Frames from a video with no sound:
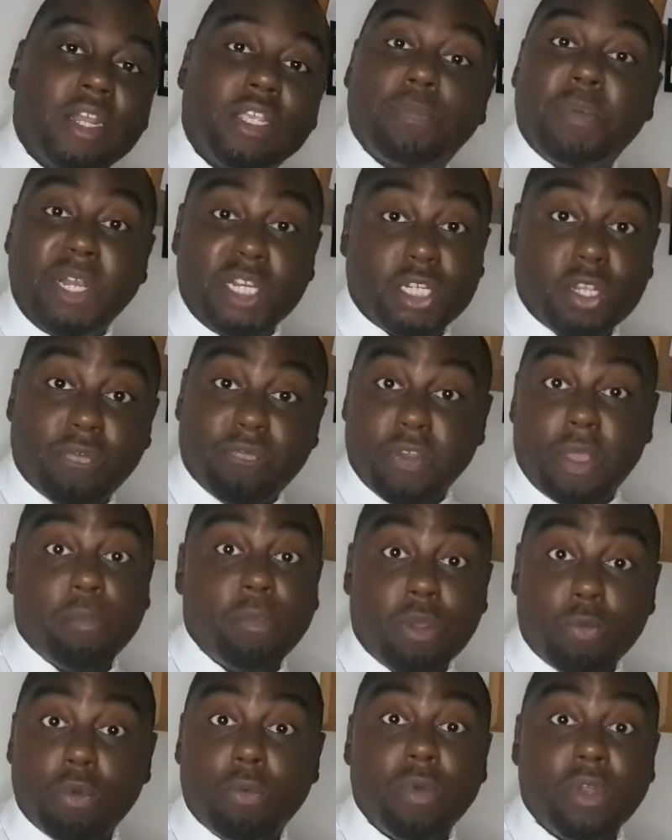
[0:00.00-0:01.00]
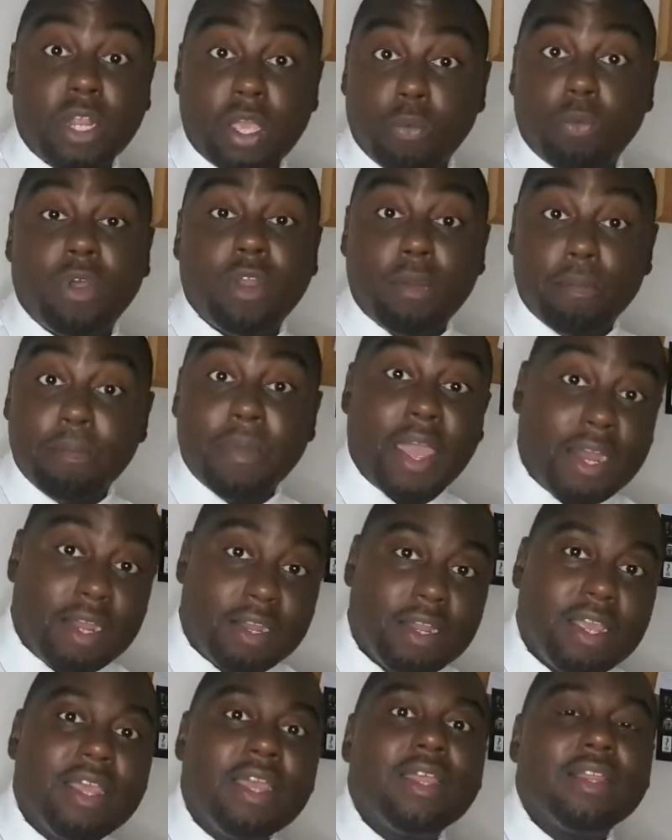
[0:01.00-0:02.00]
especially a feminine woman, they want a
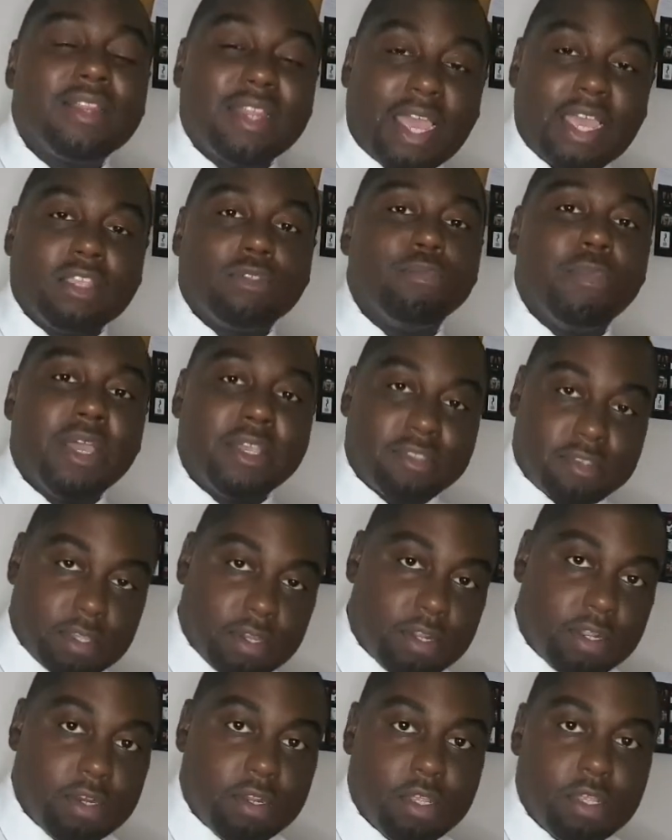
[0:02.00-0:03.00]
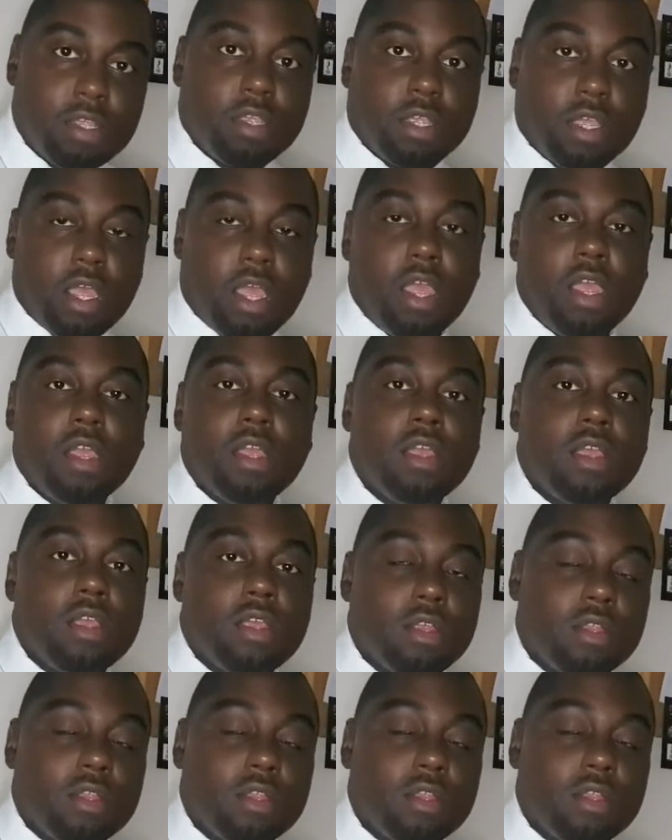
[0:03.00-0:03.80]
man that is masculine. Yeah?